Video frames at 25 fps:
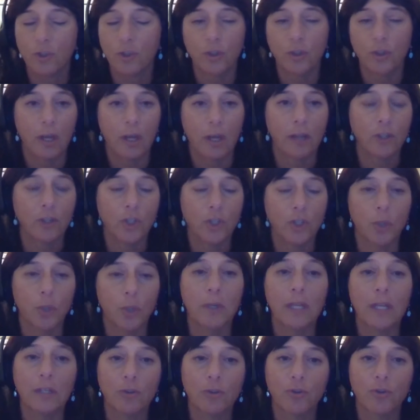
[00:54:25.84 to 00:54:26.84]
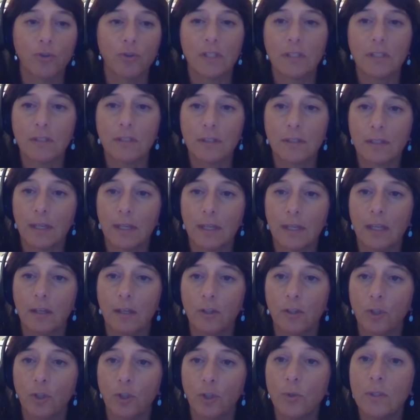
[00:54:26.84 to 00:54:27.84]
uh, showing interest
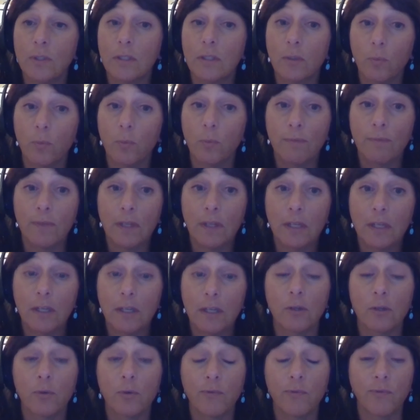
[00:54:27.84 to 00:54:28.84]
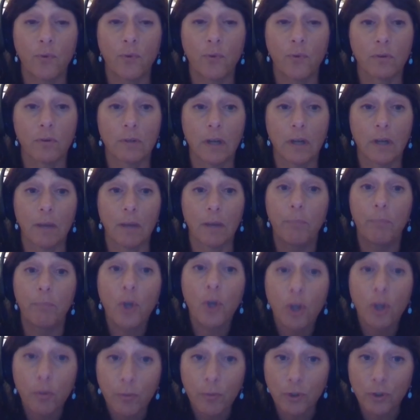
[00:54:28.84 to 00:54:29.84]
in using the WeVideo for um,
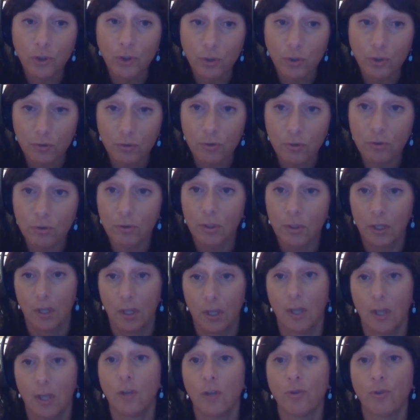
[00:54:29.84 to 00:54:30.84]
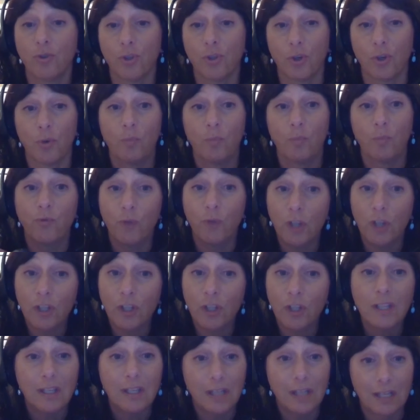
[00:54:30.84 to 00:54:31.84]
book commercials. So
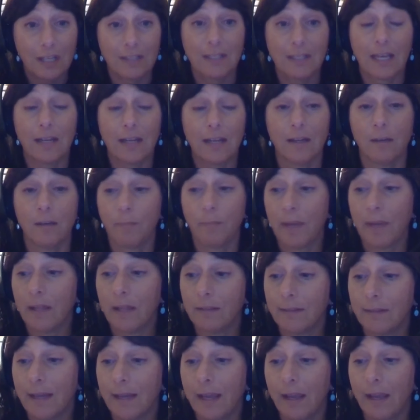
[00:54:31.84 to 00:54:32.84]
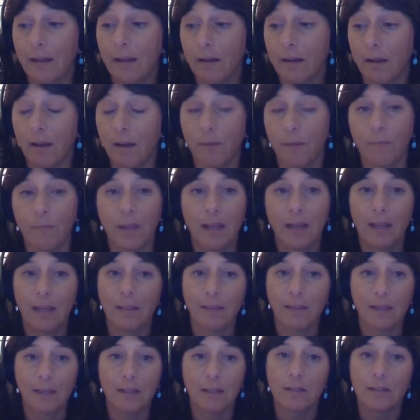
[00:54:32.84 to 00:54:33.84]
really excited about that, um, and I
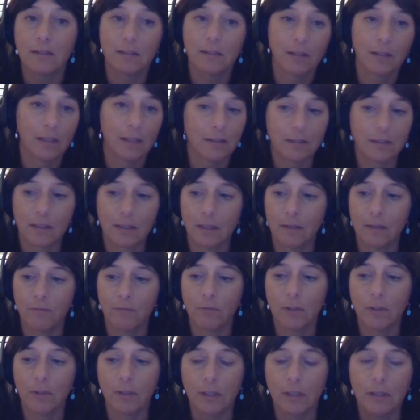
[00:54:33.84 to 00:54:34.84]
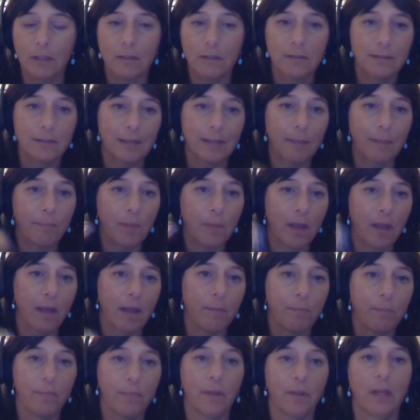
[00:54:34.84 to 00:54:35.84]
think it's it's going to really step
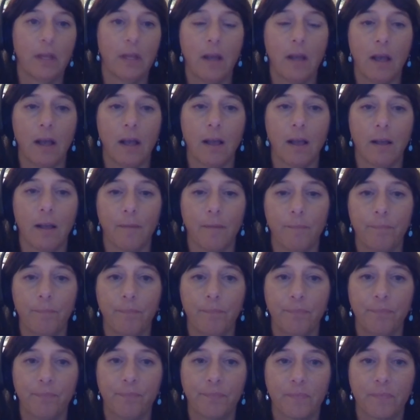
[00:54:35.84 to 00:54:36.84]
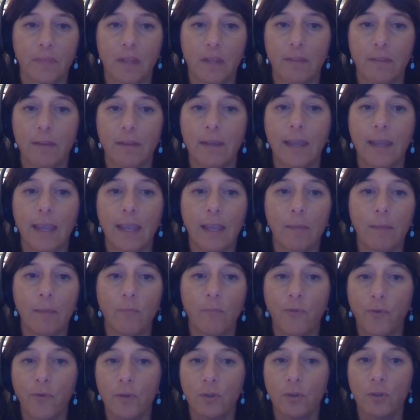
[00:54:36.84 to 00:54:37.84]
up um, the game
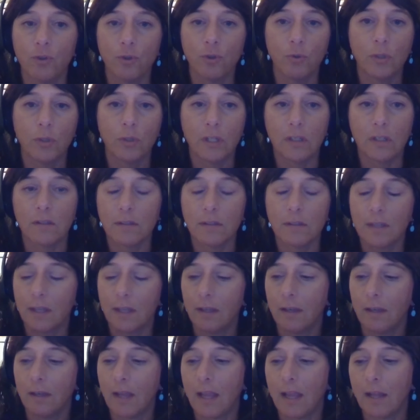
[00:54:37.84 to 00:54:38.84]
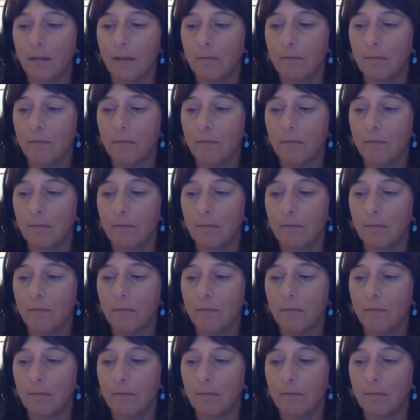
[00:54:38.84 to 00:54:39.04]
for the students and, and